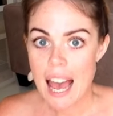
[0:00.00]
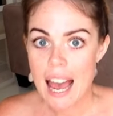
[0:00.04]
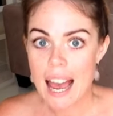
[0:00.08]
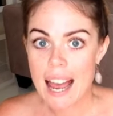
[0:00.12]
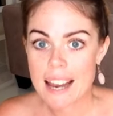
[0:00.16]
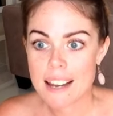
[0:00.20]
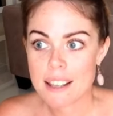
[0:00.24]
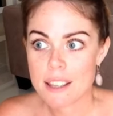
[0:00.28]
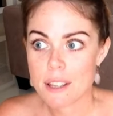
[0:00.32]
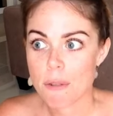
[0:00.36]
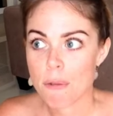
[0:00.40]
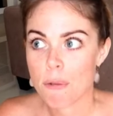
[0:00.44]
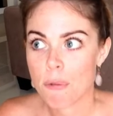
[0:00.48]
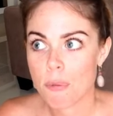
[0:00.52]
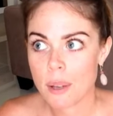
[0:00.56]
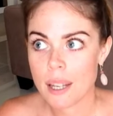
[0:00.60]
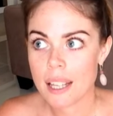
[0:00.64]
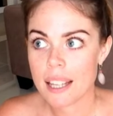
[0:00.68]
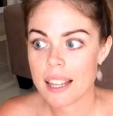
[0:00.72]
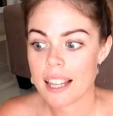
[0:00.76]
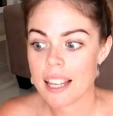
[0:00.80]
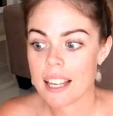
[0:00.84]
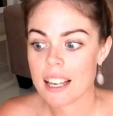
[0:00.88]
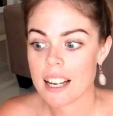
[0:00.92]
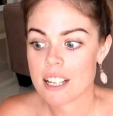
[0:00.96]
And the
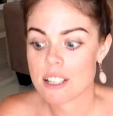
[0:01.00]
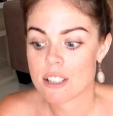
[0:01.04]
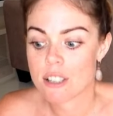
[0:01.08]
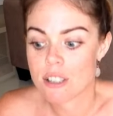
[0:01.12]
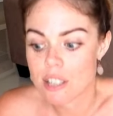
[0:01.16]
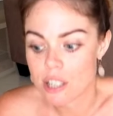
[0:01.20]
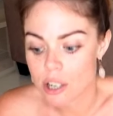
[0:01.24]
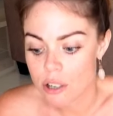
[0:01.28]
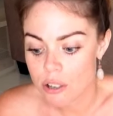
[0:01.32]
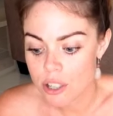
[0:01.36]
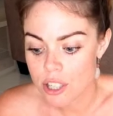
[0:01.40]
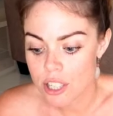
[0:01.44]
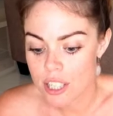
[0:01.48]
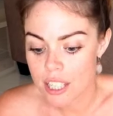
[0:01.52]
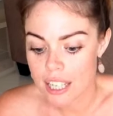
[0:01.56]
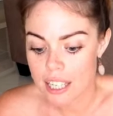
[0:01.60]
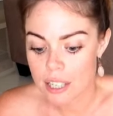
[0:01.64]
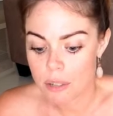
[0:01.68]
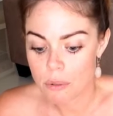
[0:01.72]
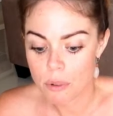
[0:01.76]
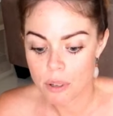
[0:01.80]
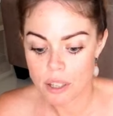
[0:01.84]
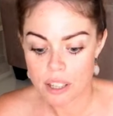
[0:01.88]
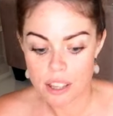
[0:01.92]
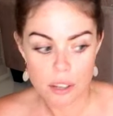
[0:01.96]
feeling
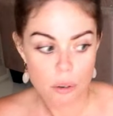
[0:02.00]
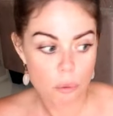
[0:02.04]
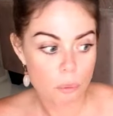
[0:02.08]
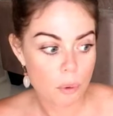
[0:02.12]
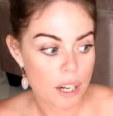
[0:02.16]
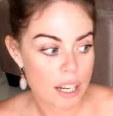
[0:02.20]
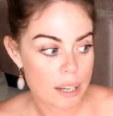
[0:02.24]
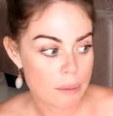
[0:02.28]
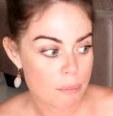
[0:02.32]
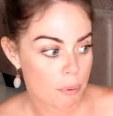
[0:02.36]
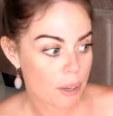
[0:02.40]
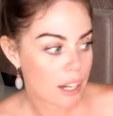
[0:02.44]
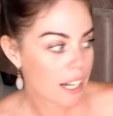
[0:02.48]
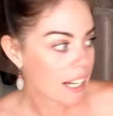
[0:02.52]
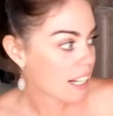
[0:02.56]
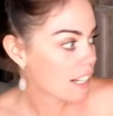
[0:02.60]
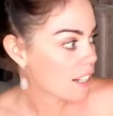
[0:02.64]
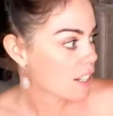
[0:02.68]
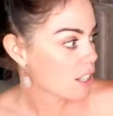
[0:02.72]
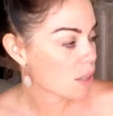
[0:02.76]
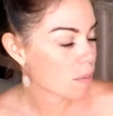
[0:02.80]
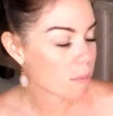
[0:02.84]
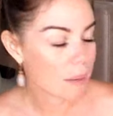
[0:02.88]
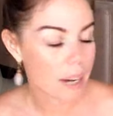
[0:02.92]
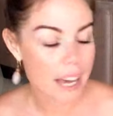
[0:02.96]
associated with it when I bring it
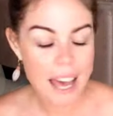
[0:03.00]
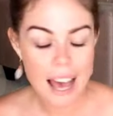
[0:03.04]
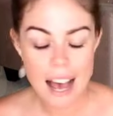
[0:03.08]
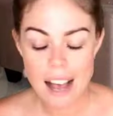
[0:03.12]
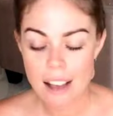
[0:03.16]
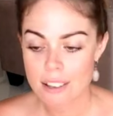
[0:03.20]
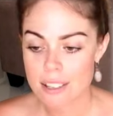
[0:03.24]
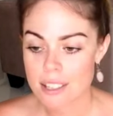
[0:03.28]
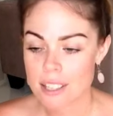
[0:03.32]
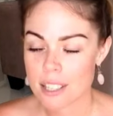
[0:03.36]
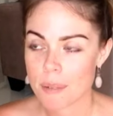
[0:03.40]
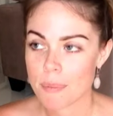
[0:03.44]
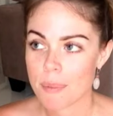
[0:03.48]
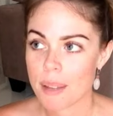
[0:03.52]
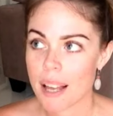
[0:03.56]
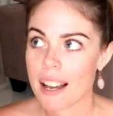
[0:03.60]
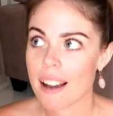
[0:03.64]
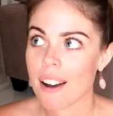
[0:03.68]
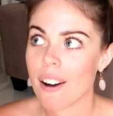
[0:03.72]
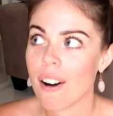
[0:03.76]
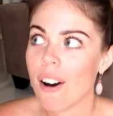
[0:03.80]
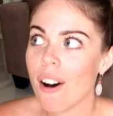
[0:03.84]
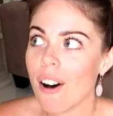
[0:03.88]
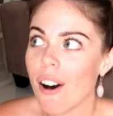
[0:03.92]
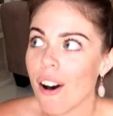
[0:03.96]
into my house and I'm
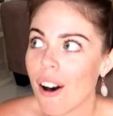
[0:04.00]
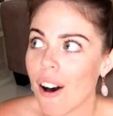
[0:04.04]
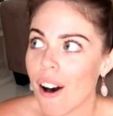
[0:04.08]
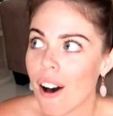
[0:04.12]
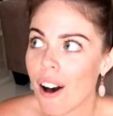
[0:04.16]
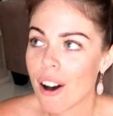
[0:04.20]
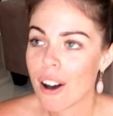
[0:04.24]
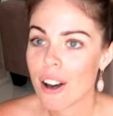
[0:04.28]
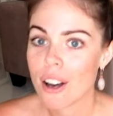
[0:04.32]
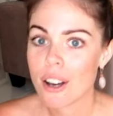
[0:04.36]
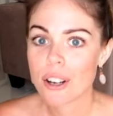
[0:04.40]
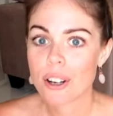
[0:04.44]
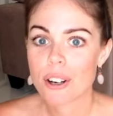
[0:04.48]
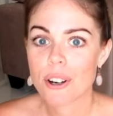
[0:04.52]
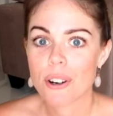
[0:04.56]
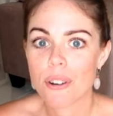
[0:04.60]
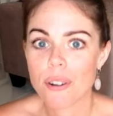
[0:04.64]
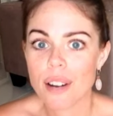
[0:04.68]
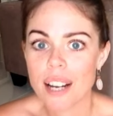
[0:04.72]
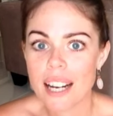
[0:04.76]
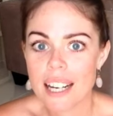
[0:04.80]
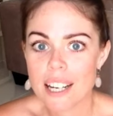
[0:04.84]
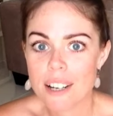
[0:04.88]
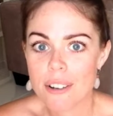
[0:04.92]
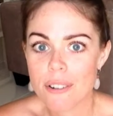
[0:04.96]
like, oh,
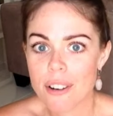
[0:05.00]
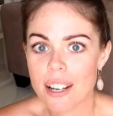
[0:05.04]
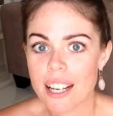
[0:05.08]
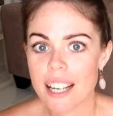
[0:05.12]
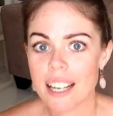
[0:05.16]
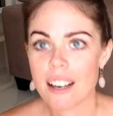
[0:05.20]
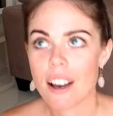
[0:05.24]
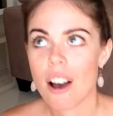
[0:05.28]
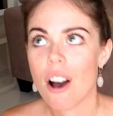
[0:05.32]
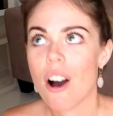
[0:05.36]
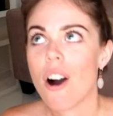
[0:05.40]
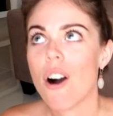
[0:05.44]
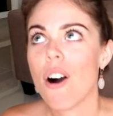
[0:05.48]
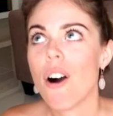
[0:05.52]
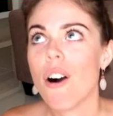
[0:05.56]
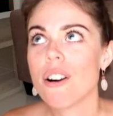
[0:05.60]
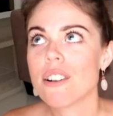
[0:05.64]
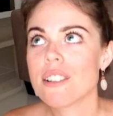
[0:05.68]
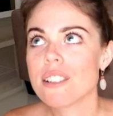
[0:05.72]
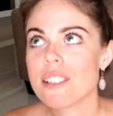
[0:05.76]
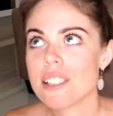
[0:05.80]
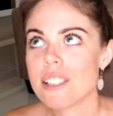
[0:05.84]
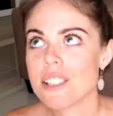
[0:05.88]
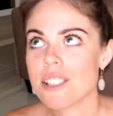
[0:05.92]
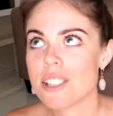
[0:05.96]
greenery,
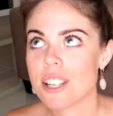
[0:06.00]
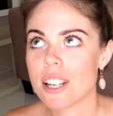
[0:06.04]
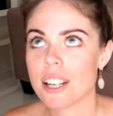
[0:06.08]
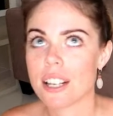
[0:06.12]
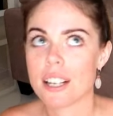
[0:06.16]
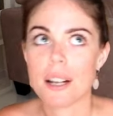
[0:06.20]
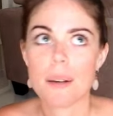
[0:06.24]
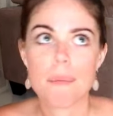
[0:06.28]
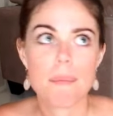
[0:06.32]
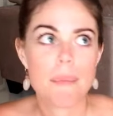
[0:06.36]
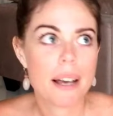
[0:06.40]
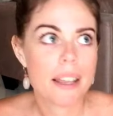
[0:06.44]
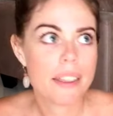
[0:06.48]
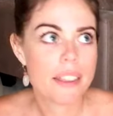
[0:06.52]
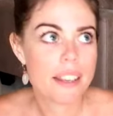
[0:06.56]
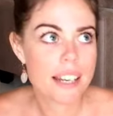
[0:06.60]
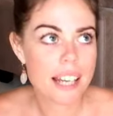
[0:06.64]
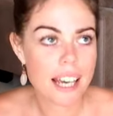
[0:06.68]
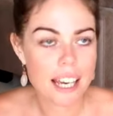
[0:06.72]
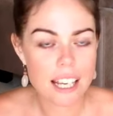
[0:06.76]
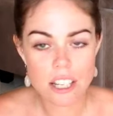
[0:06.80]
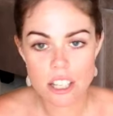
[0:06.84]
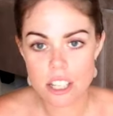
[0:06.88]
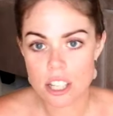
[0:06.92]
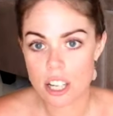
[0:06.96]
oxygen, mother
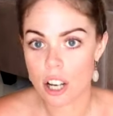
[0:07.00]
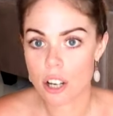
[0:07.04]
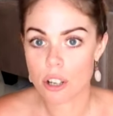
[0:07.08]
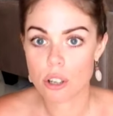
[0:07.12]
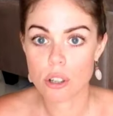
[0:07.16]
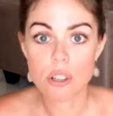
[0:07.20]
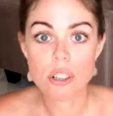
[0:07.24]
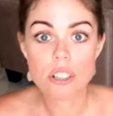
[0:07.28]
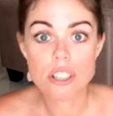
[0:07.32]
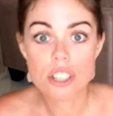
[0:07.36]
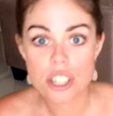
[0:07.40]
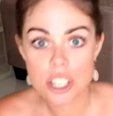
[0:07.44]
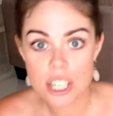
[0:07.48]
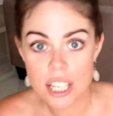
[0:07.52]
nature, good